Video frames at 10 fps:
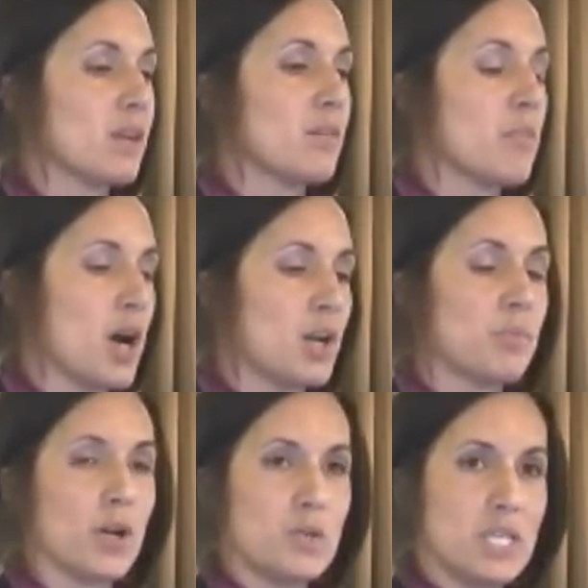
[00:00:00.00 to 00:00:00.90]
Moderate
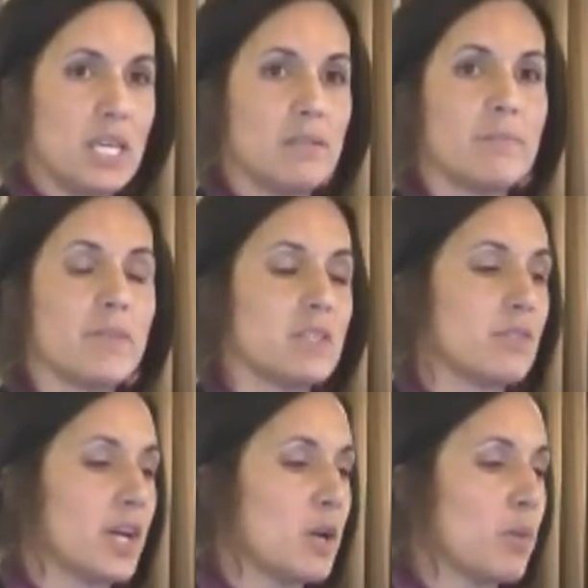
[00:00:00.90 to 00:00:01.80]
protein is
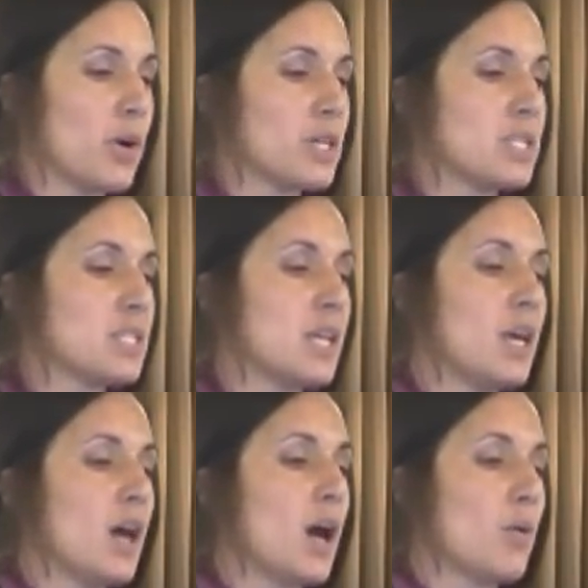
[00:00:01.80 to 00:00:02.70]
very important.
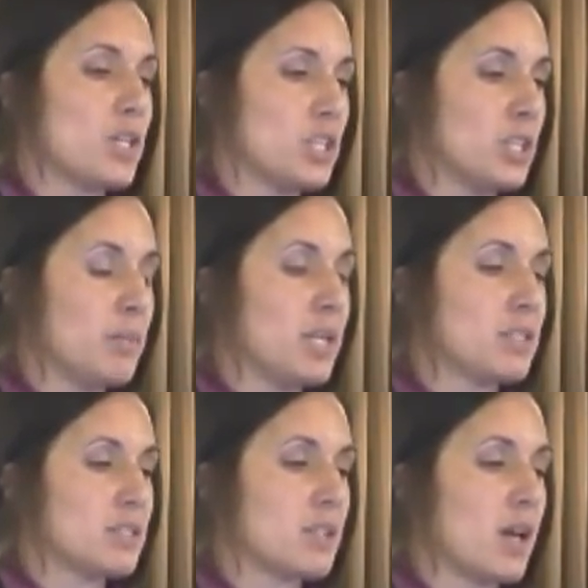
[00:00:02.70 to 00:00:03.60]
Watch your
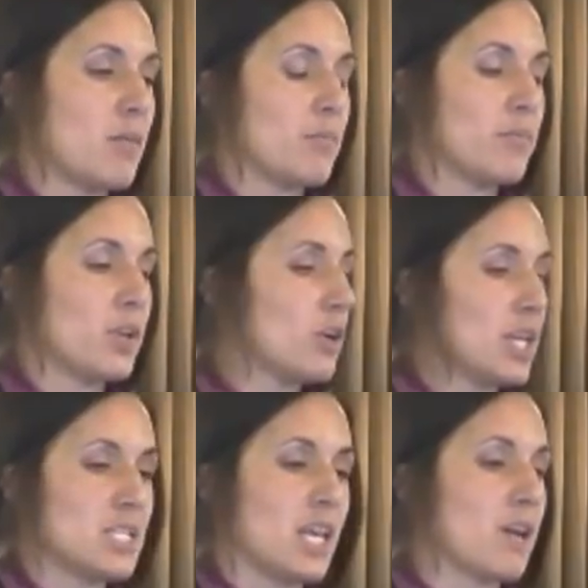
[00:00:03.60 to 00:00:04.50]
limit, your
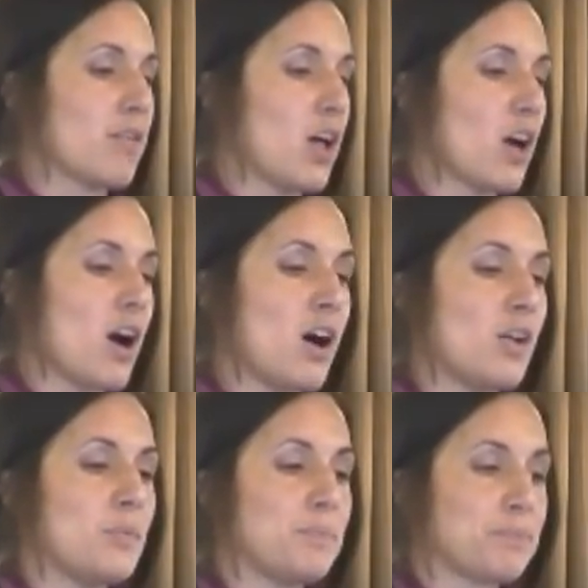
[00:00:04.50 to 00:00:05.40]
intake of
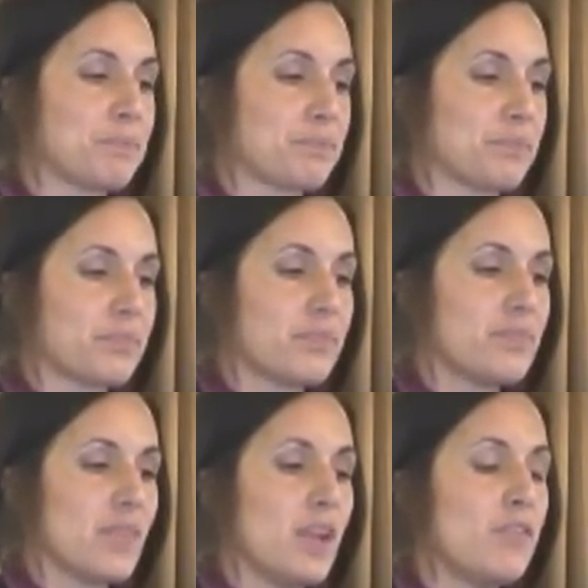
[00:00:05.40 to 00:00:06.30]
alcohol.
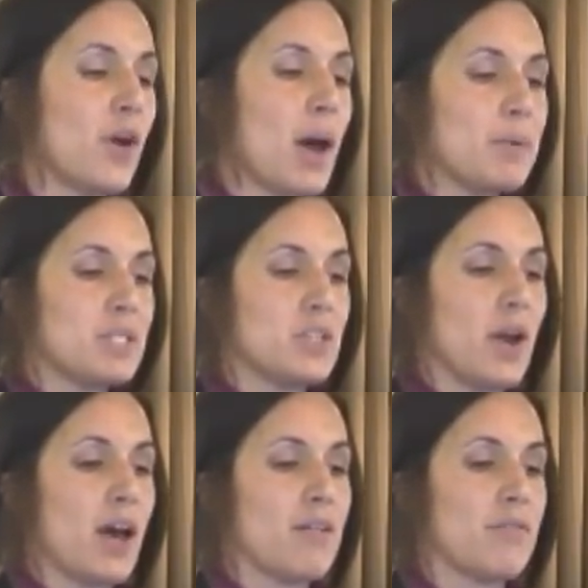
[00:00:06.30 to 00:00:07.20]
If you happen to
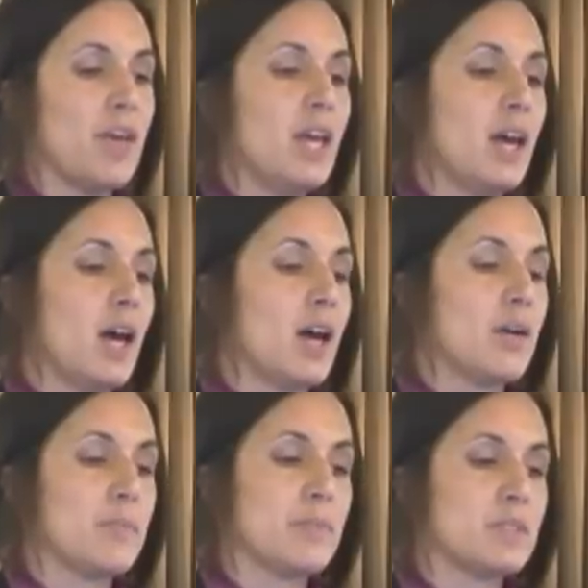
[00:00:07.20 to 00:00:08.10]
have
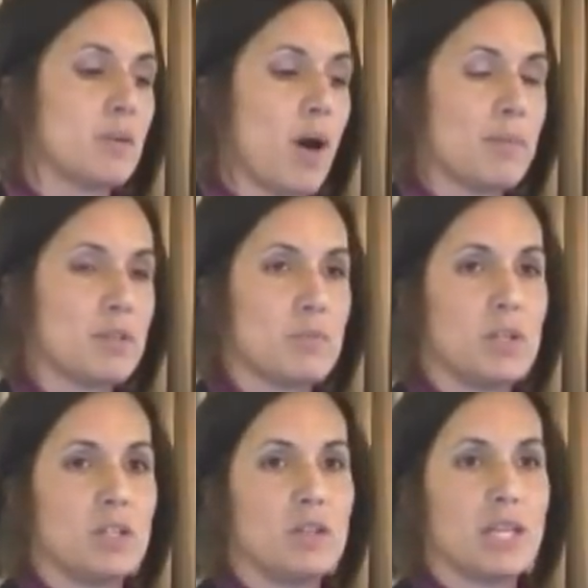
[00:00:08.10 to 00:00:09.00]

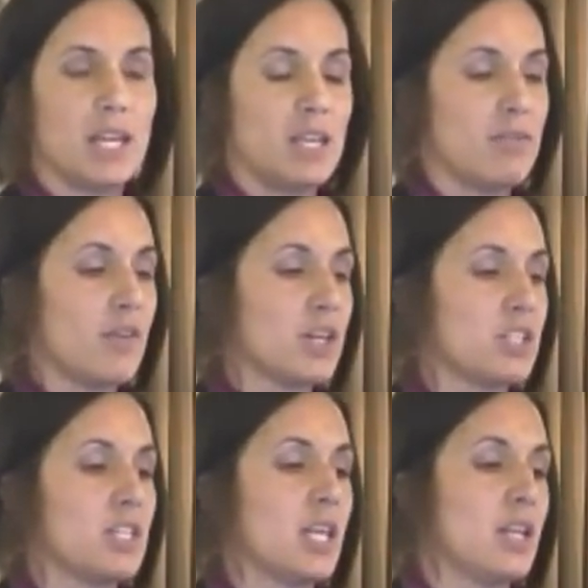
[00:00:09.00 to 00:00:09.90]
suboptimal kidney
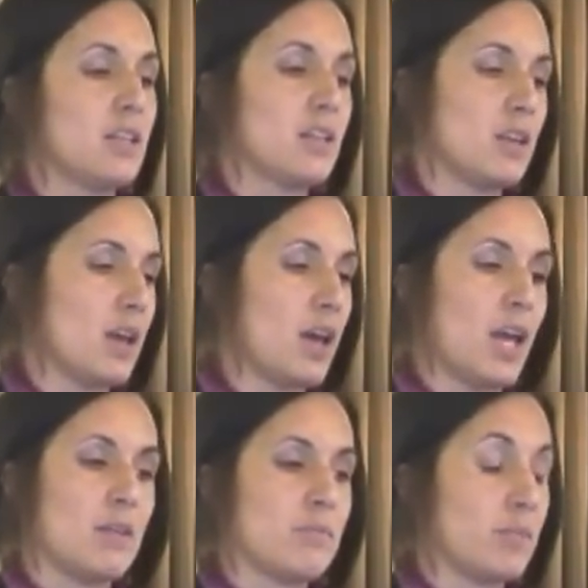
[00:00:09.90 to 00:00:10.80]
function then
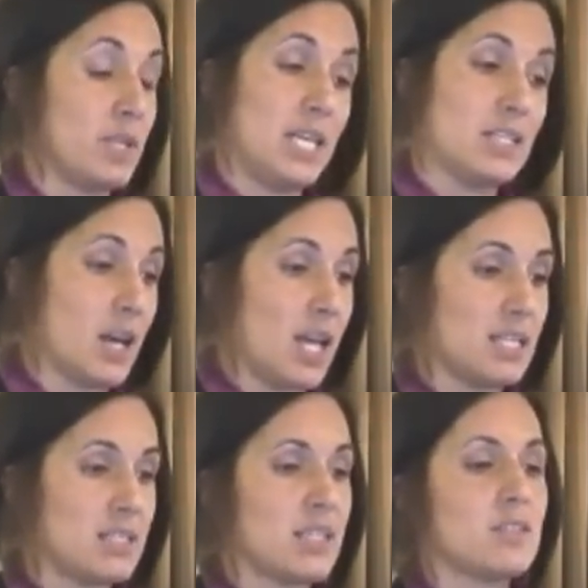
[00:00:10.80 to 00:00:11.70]
and need
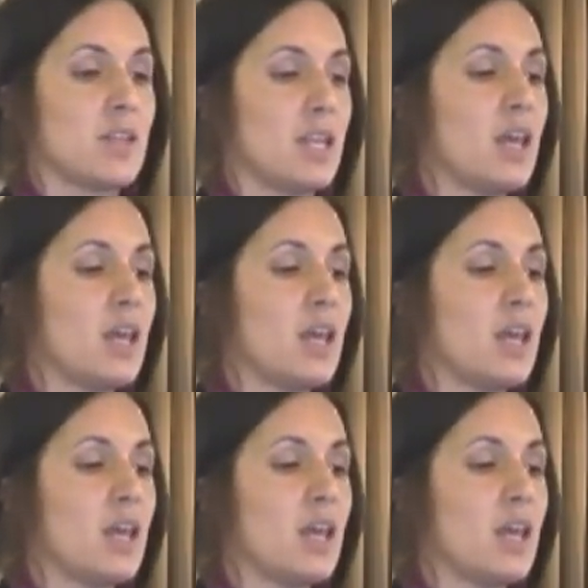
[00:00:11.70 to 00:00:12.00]
dialysis, then